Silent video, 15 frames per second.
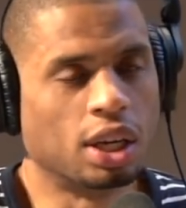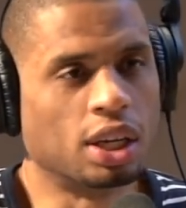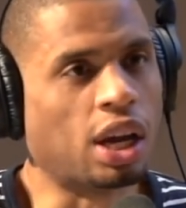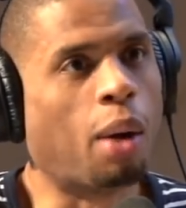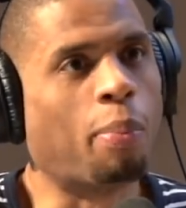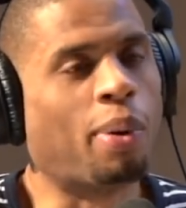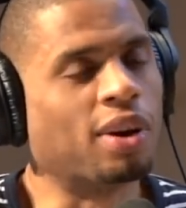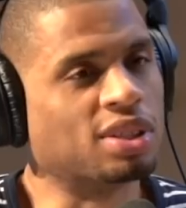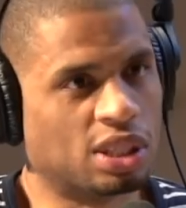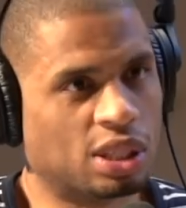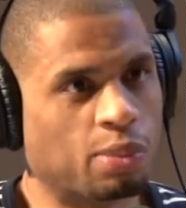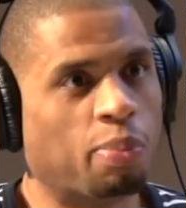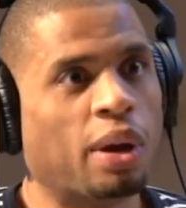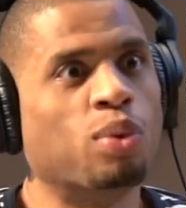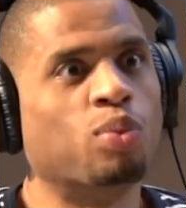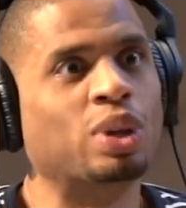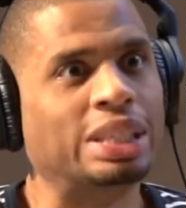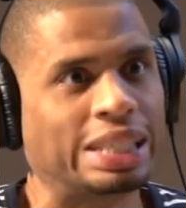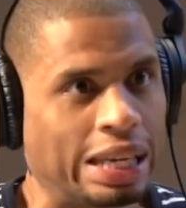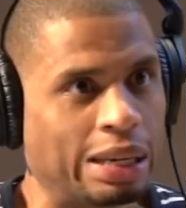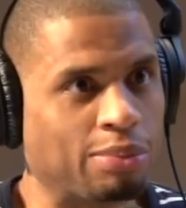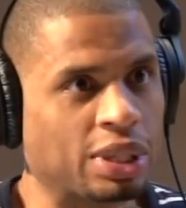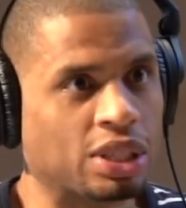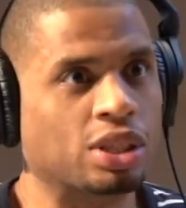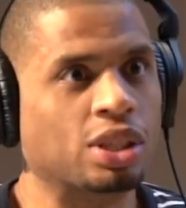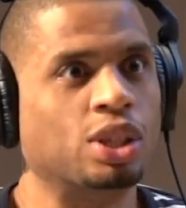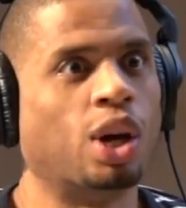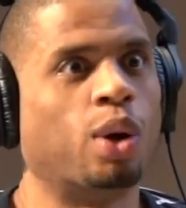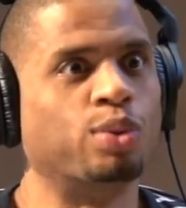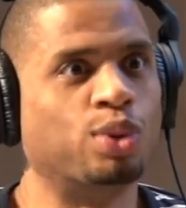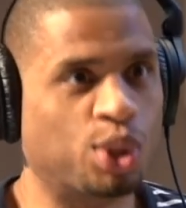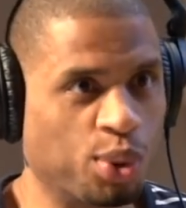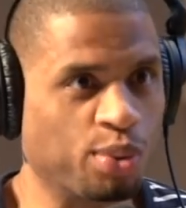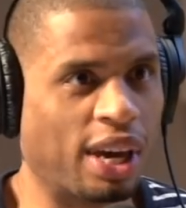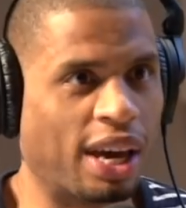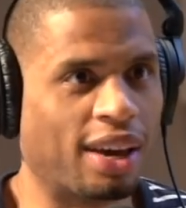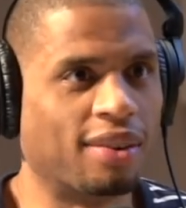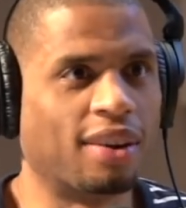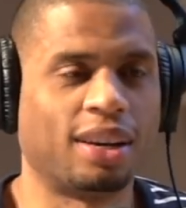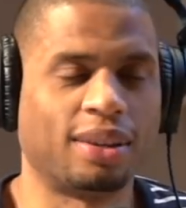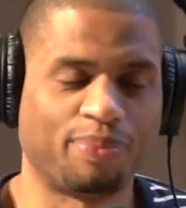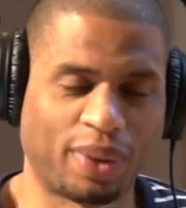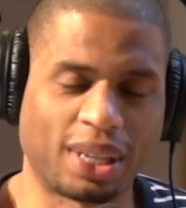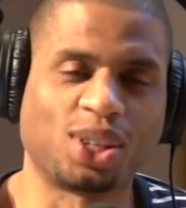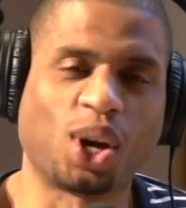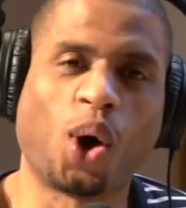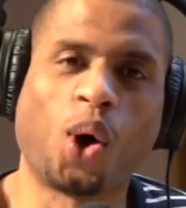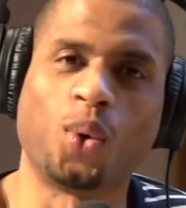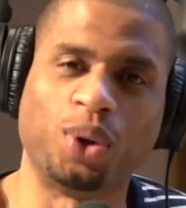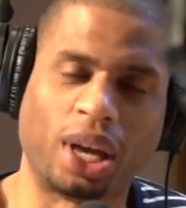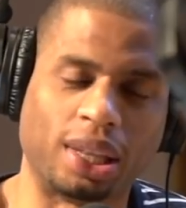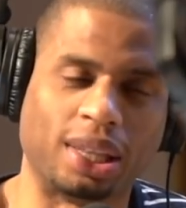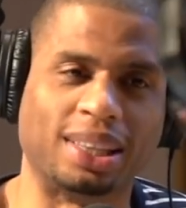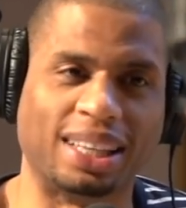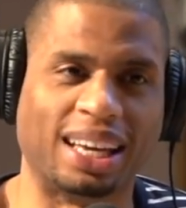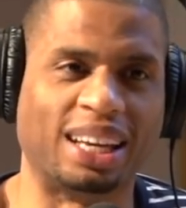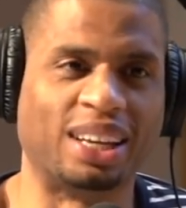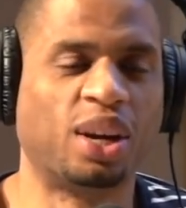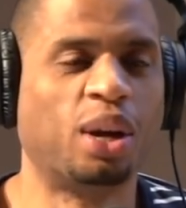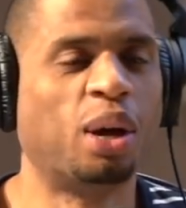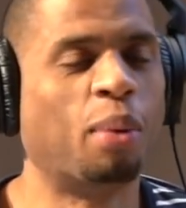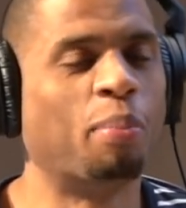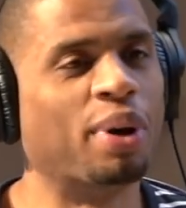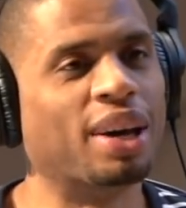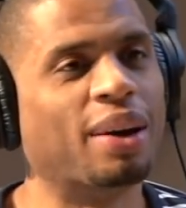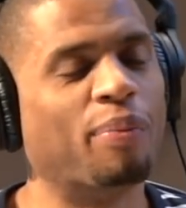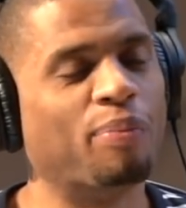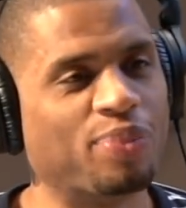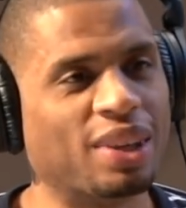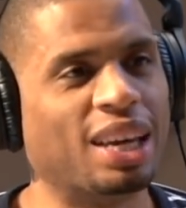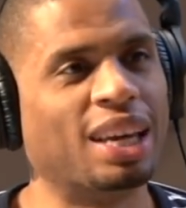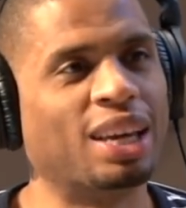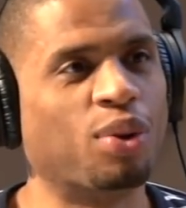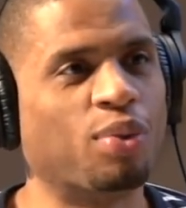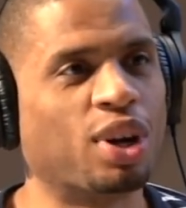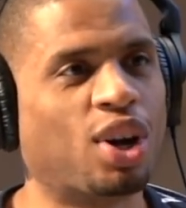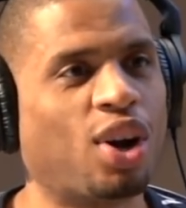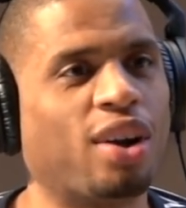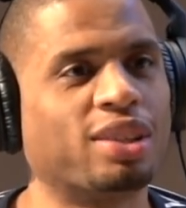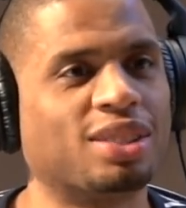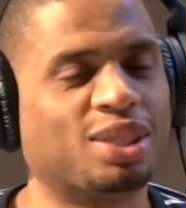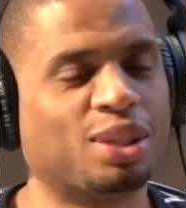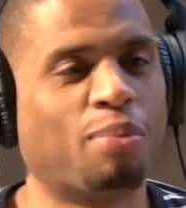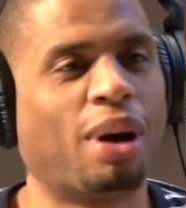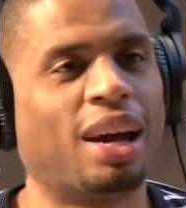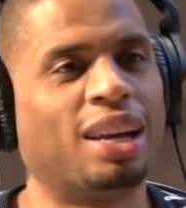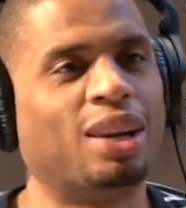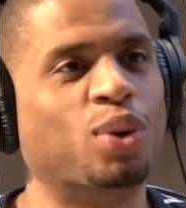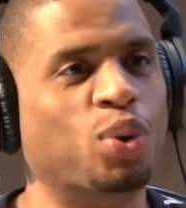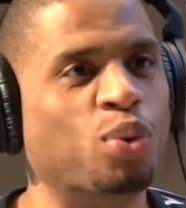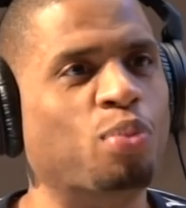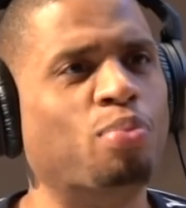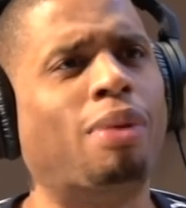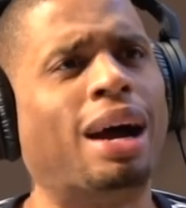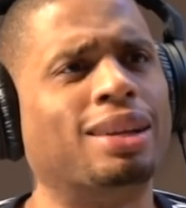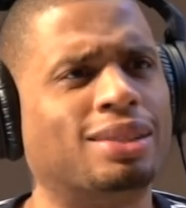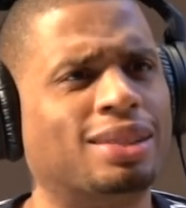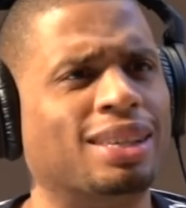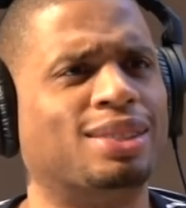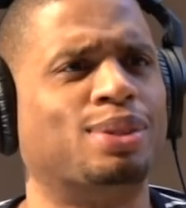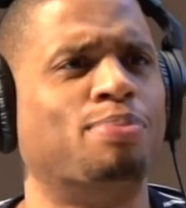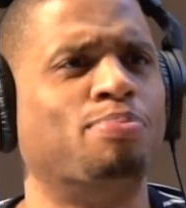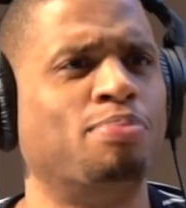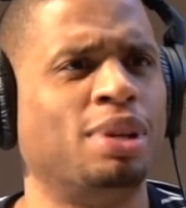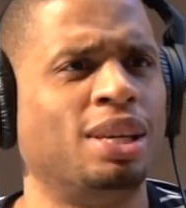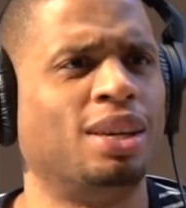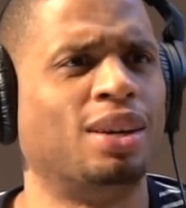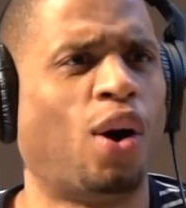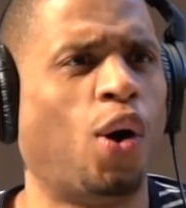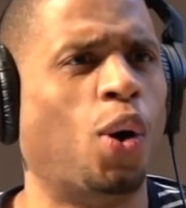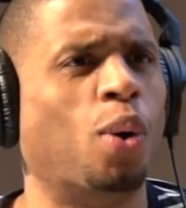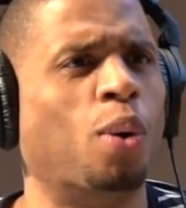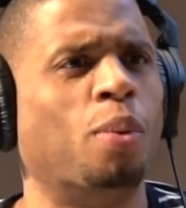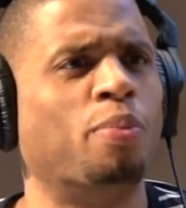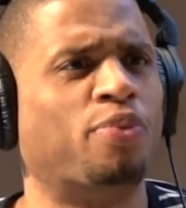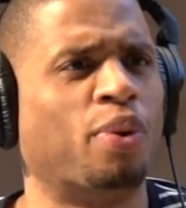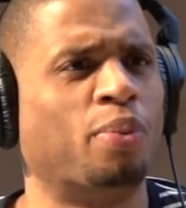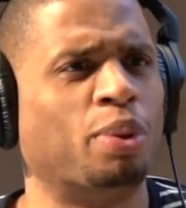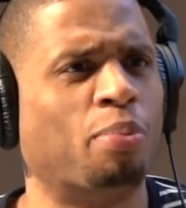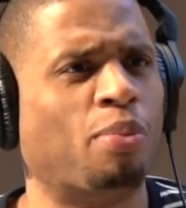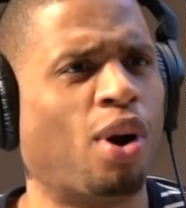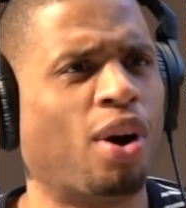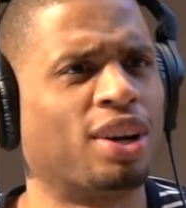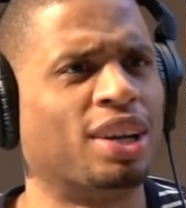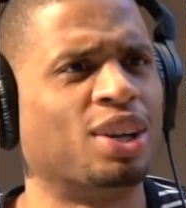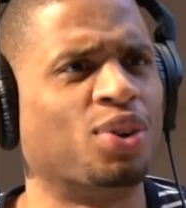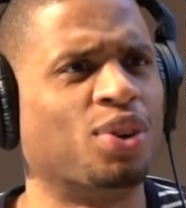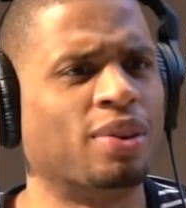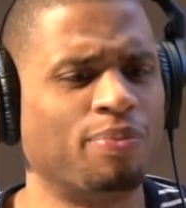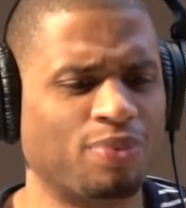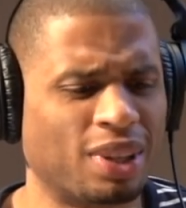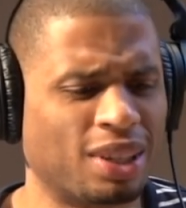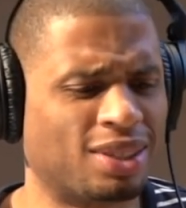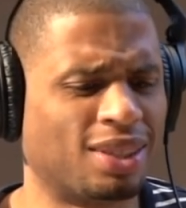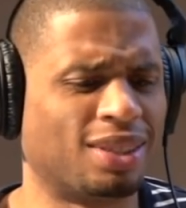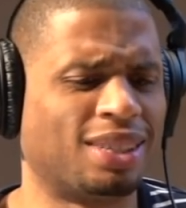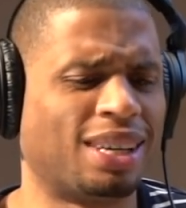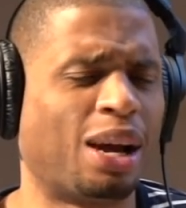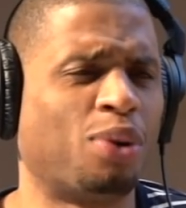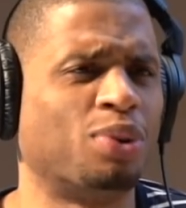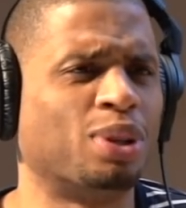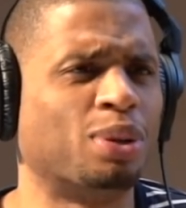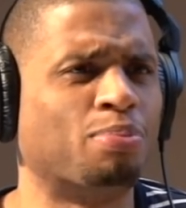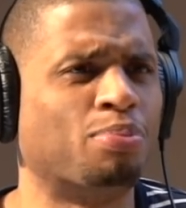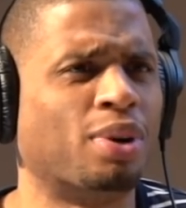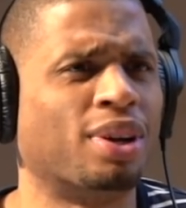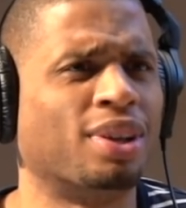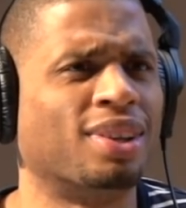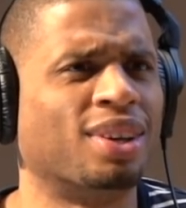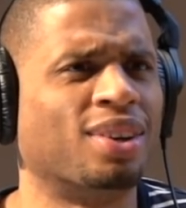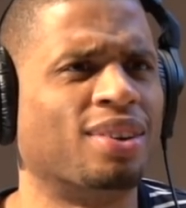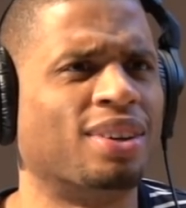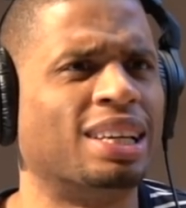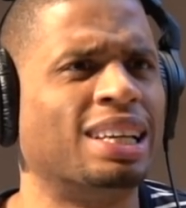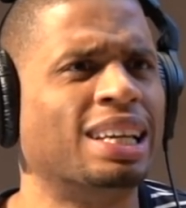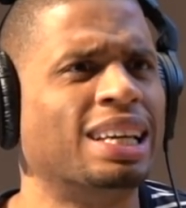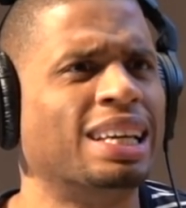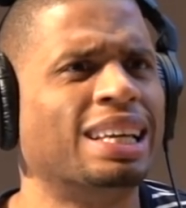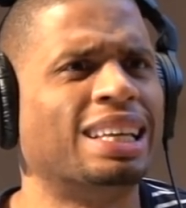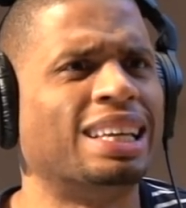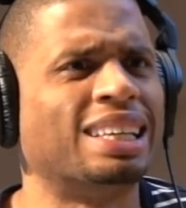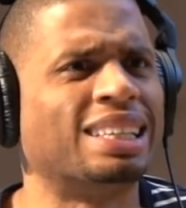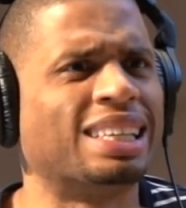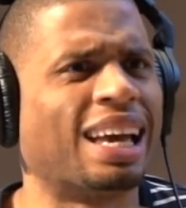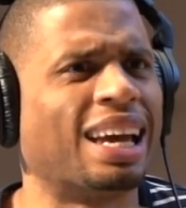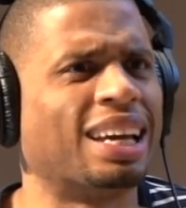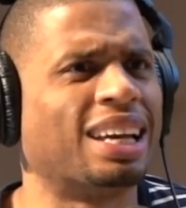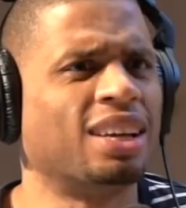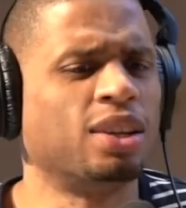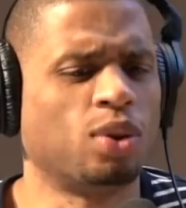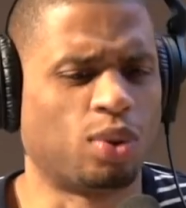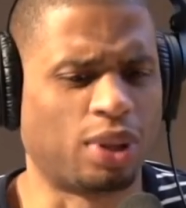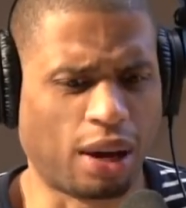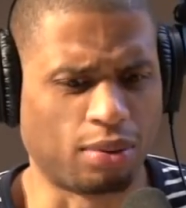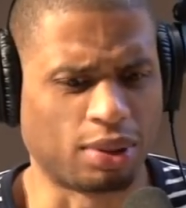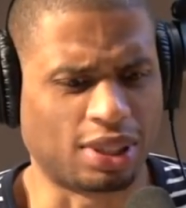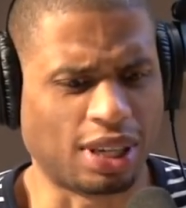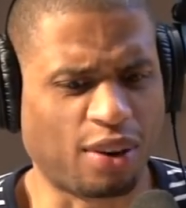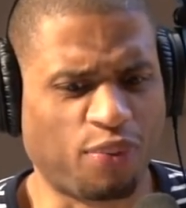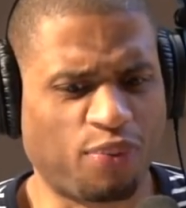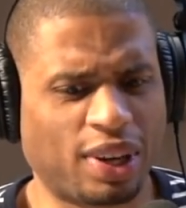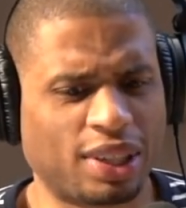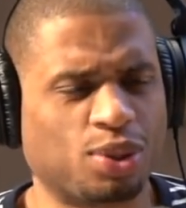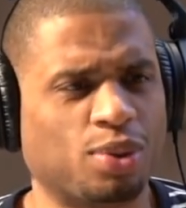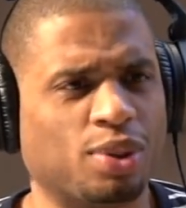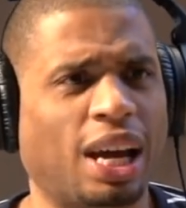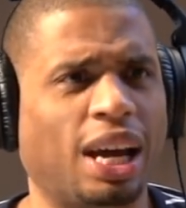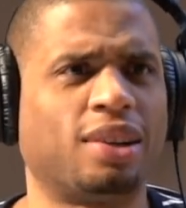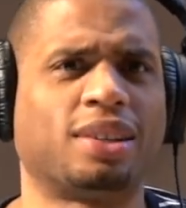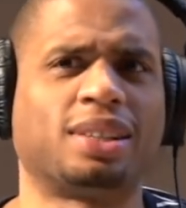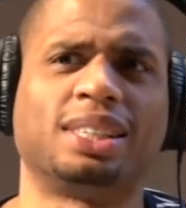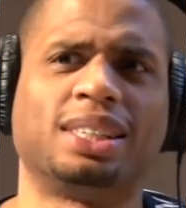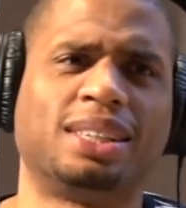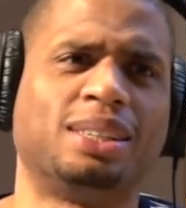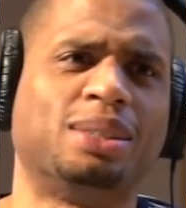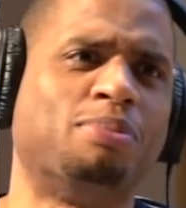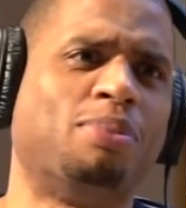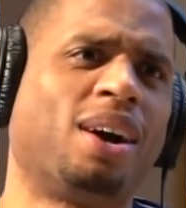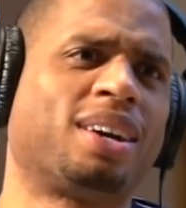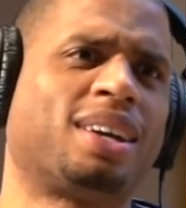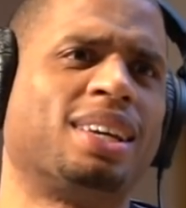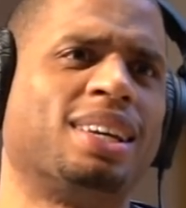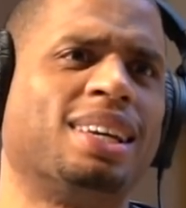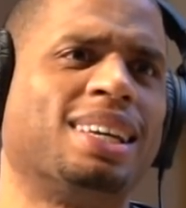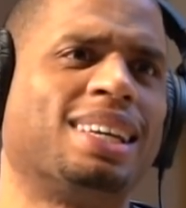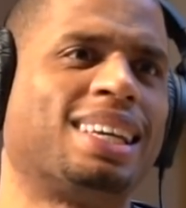Y'all participating with demons. Mm-mm. Don't do that, yeah, right? That's a whole nother thing. That is but another thing. In regards to somebody who might take some meat home from the market, or they sit down with a brother and it's like, well, that was sacrificed to an idol because they didn't market.